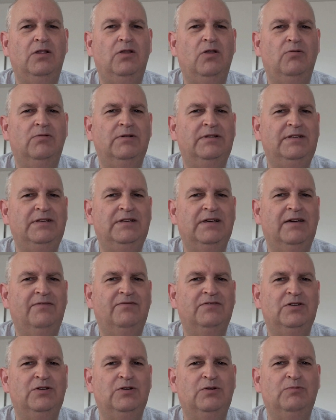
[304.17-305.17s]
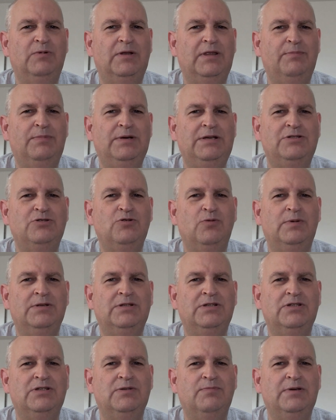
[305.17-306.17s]
although in the afternoon when the pea souper
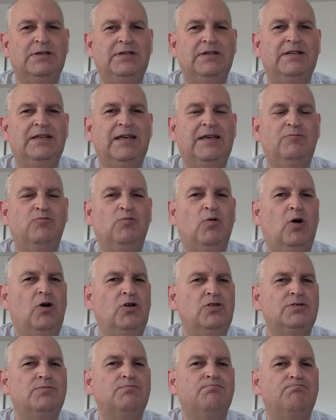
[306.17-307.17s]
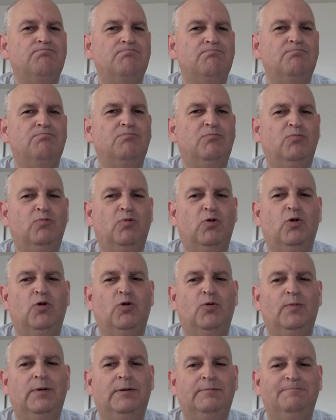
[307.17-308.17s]
disappeared, it was
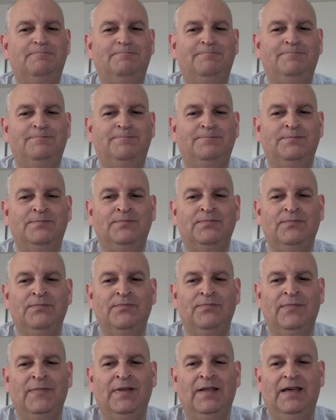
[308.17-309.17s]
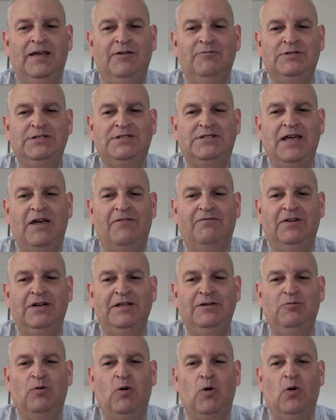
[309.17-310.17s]
warm. It was
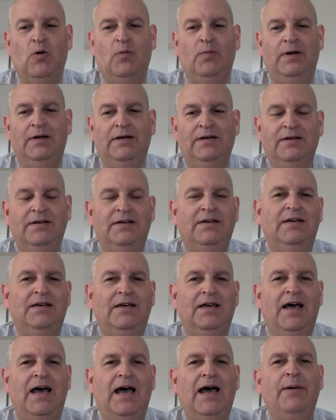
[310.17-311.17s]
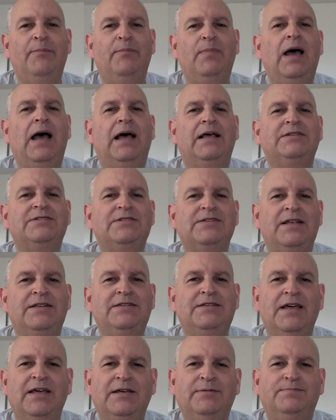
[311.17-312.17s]
definitely warm. Um,
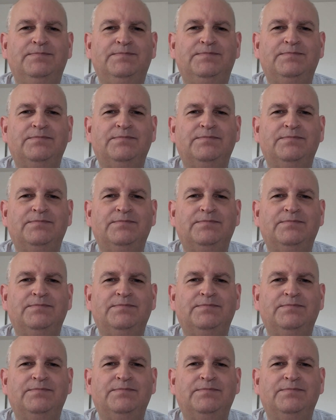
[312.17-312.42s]
Sunday.